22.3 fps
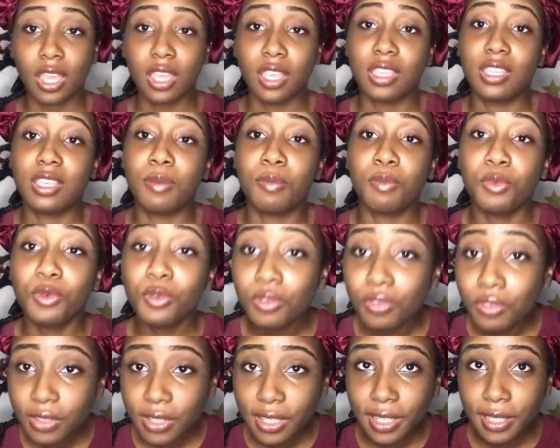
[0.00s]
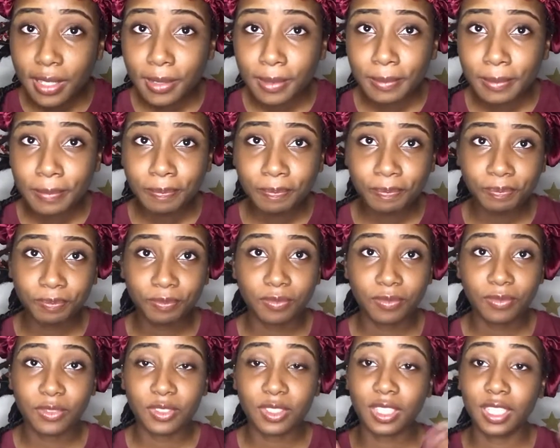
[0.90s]
Your movie,
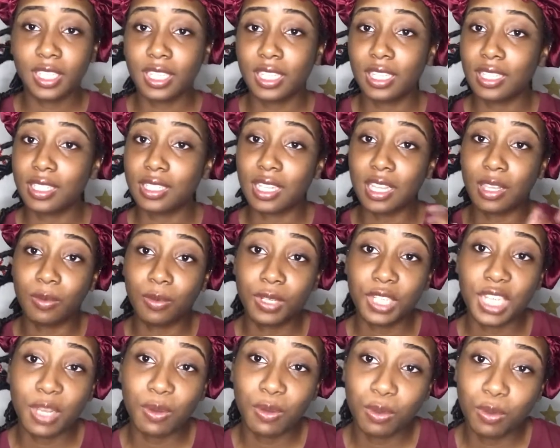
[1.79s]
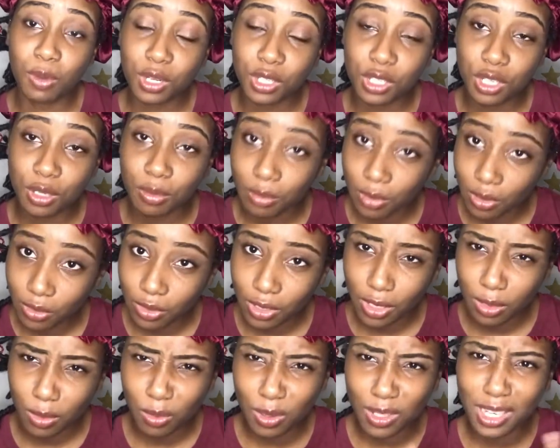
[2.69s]
because I wish I was watching a
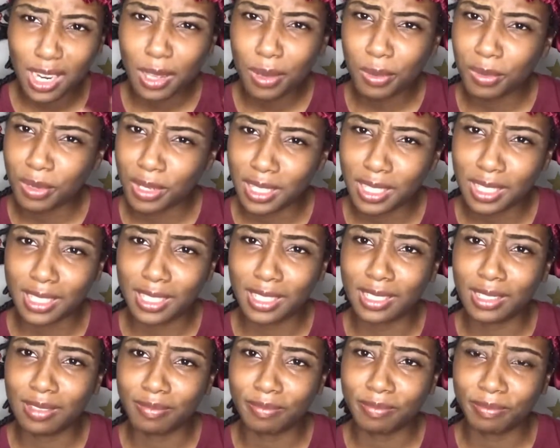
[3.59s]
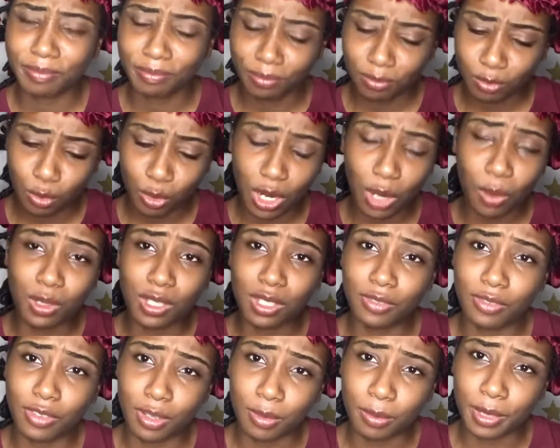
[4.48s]
movie, which I was, but I
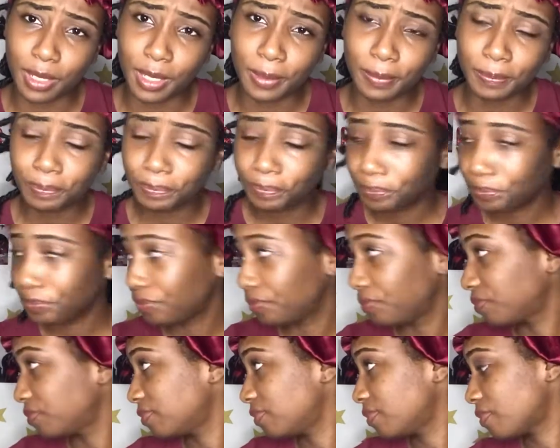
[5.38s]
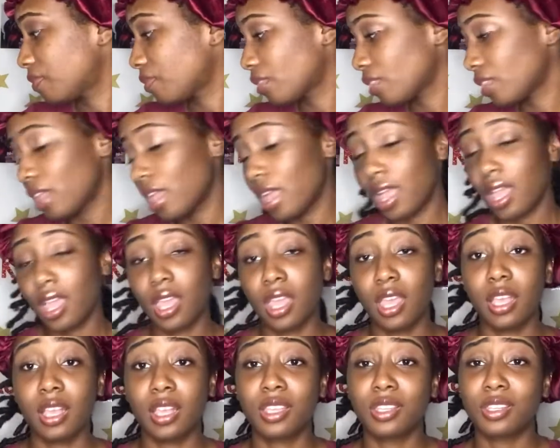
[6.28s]
wasn't filming.
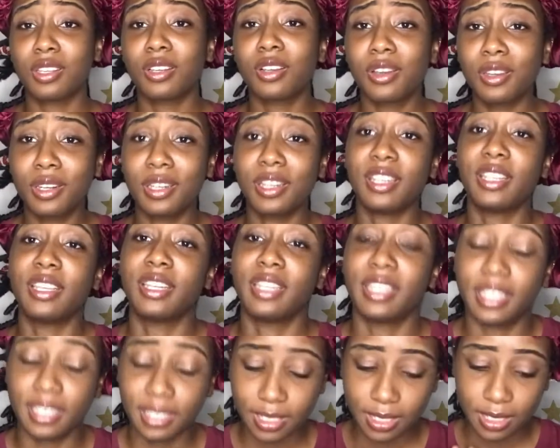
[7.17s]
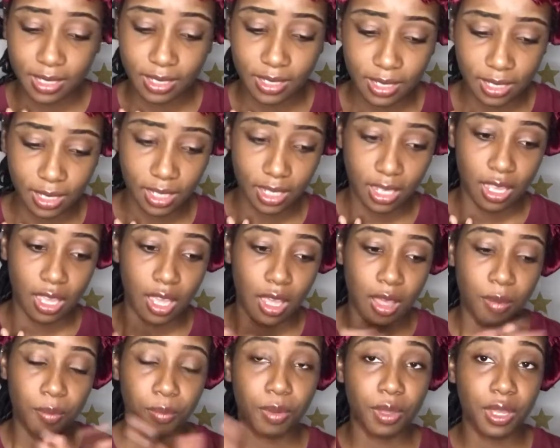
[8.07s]
Because you're going to need it.
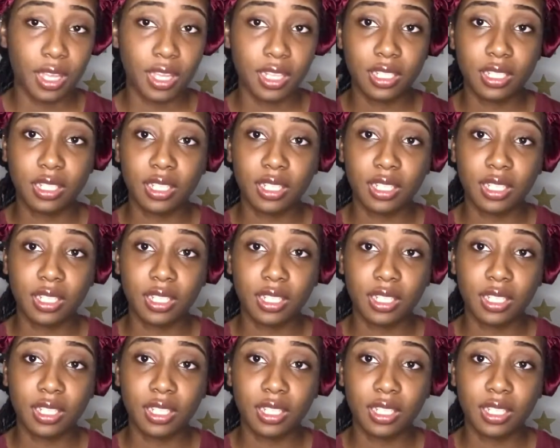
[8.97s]
But